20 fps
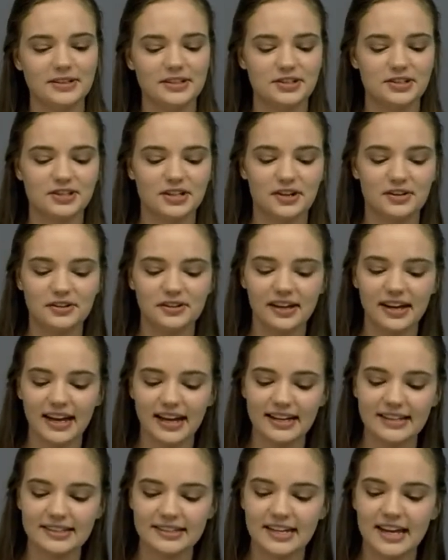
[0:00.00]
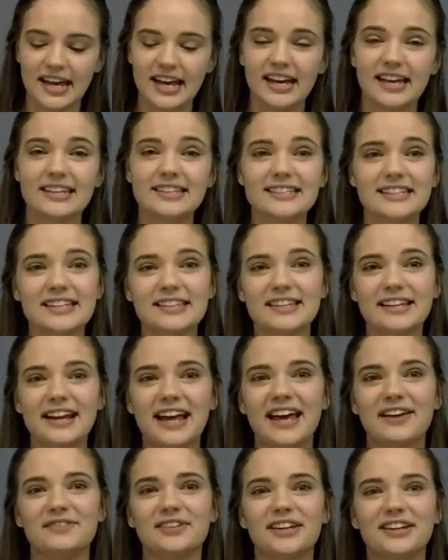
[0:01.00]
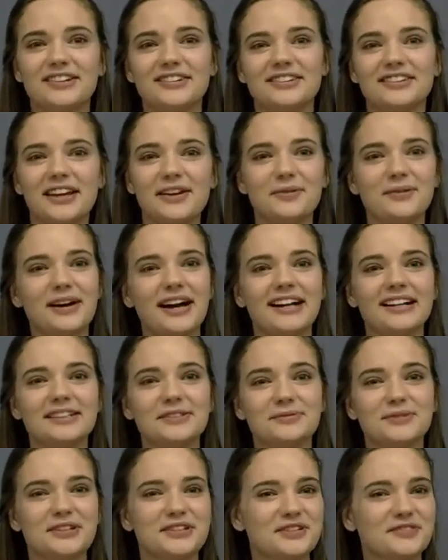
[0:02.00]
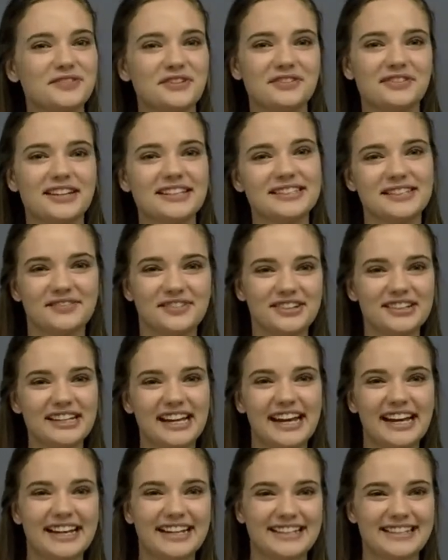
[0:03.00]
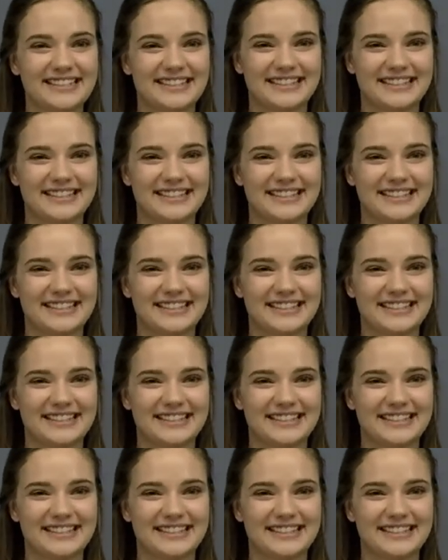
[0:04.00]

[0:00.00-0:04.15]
to show you guys. Until then, have a great, wild, wonderful rest of your day.